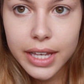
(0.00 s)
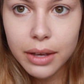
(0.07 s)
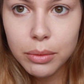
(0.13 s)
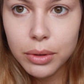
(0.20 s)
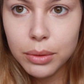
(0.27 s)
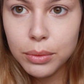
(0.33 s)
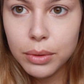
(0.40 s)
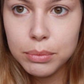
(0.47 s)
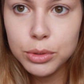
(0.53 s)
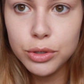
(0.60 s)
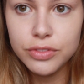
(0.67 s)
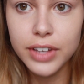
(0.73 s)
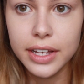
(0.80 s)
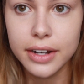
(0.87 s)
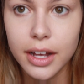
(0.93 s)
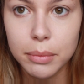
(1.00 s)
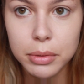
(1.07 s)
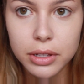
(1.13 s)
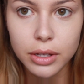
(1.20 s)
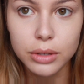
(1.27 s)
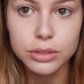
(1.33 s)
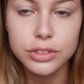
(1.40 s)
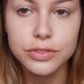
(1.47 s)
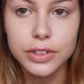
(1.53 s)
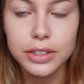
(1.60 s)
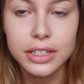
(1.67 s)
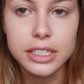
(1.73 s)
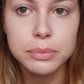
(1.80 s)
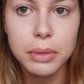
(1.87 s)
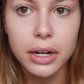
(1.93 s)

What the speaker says: Okay, well, we'll move in up close for this